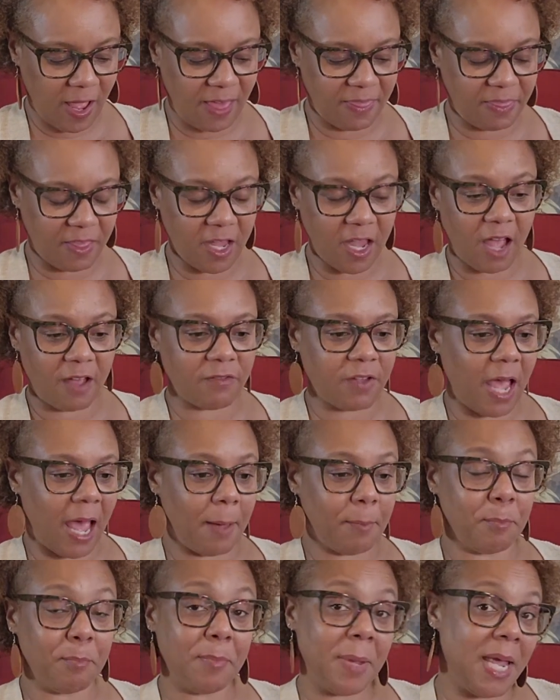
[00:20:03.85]
I think I've
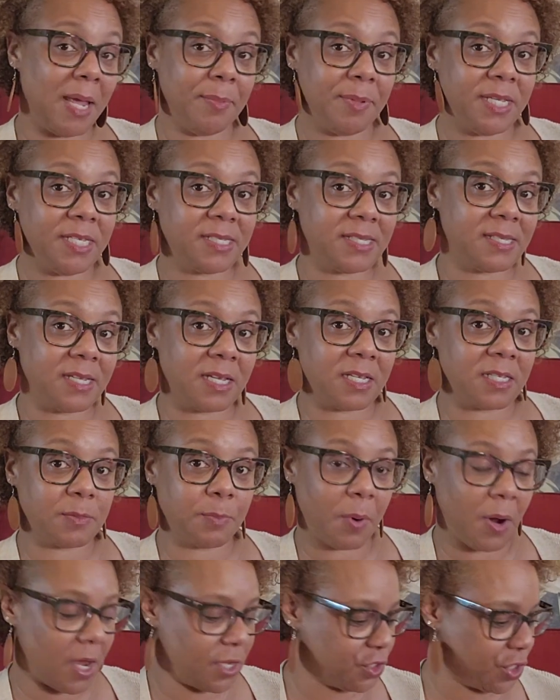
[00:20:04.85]
got maybe 6
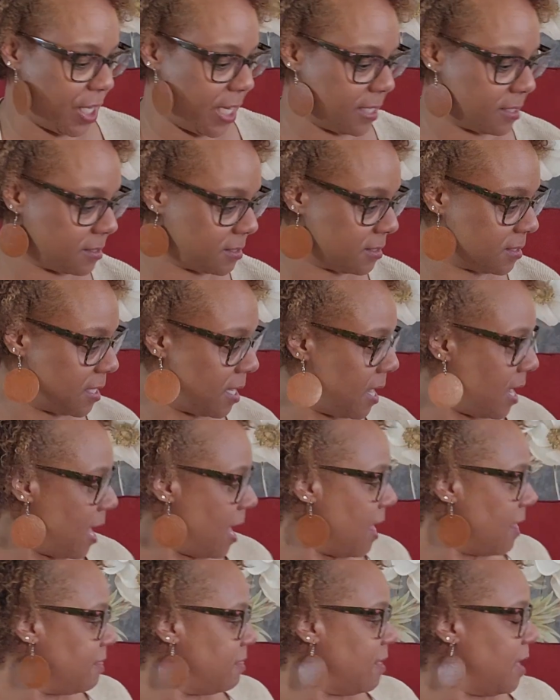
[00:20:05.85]
projects
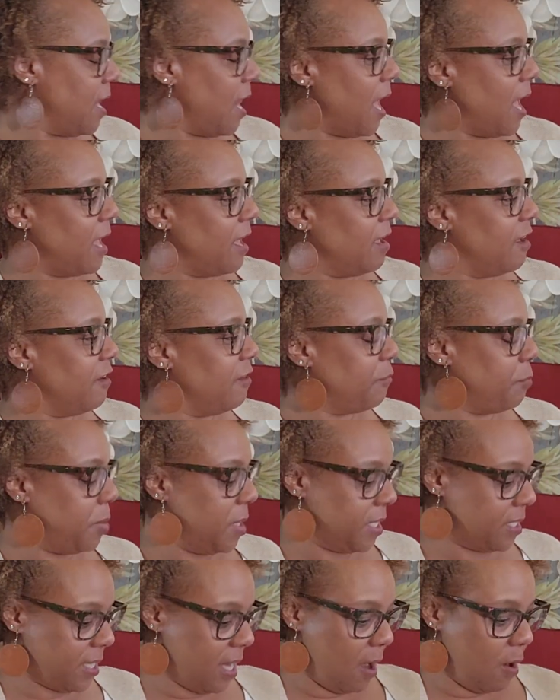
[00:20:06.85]
that I have
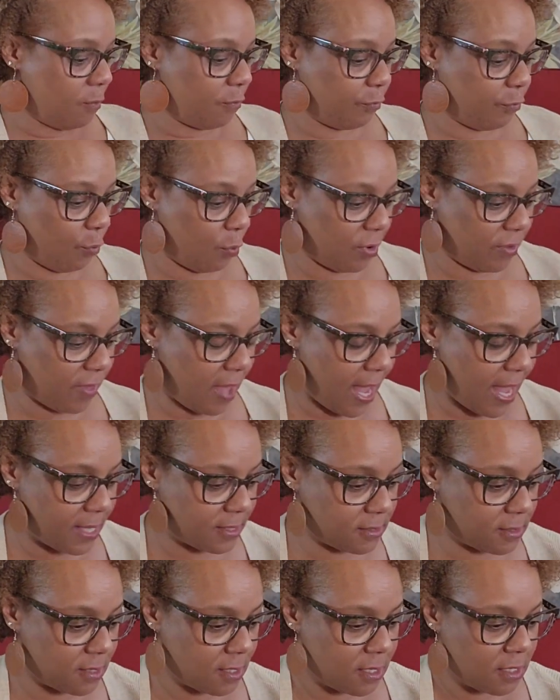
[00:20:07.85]
picked out for
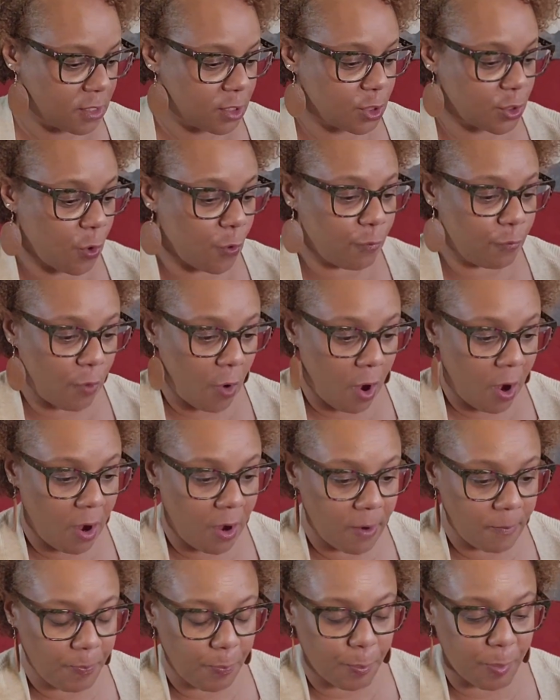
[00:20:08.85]
that so
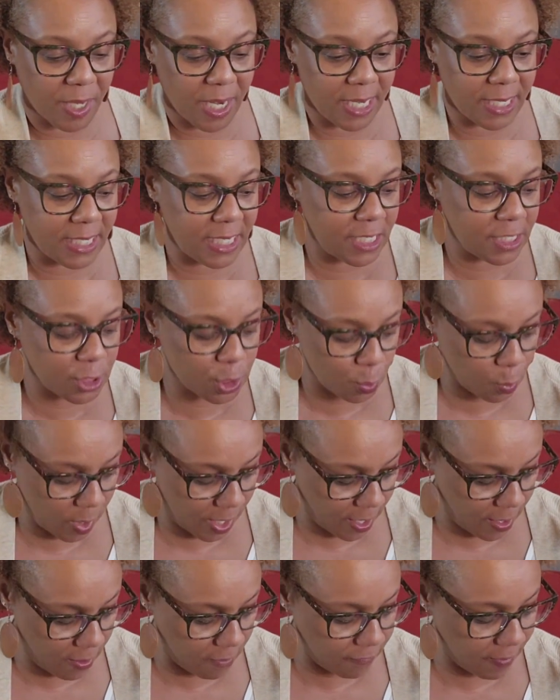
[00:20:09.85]
far, but I need
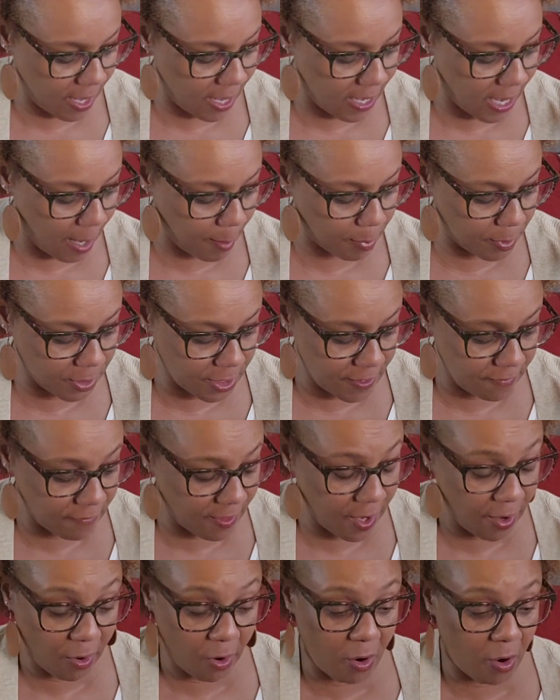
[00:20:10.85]
12, and I believe
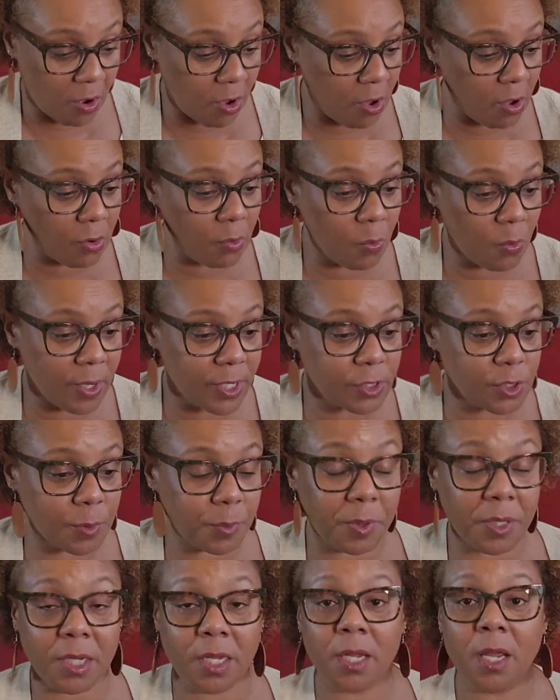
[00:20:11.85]
they are all going to
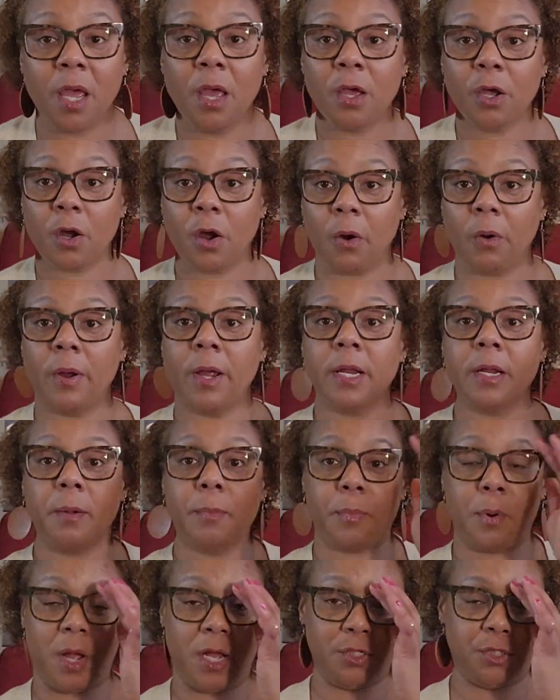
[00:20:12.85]
be
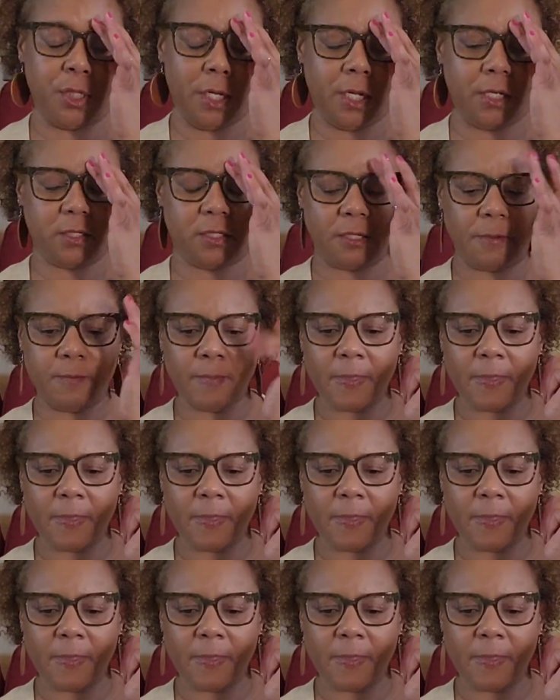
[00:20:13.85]
current projects.